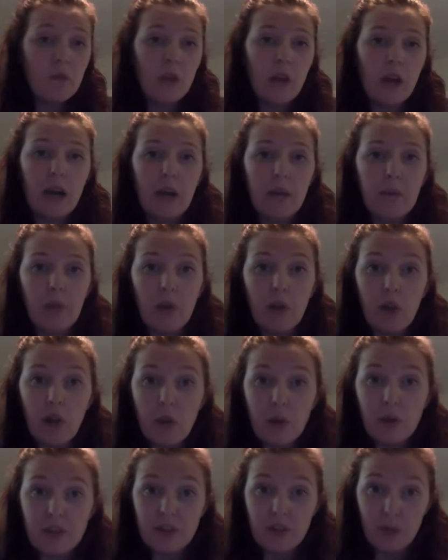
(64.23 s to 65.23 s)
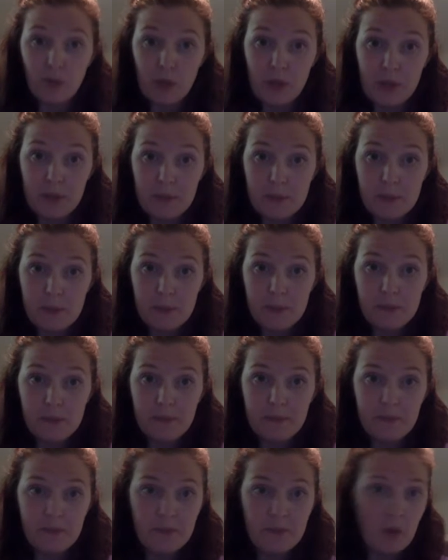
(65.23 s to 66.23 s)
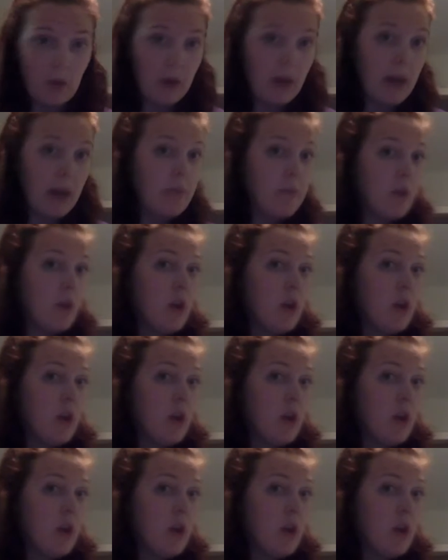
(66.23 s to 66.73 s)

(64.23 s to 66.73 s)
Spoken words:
along with some rhythms, okay?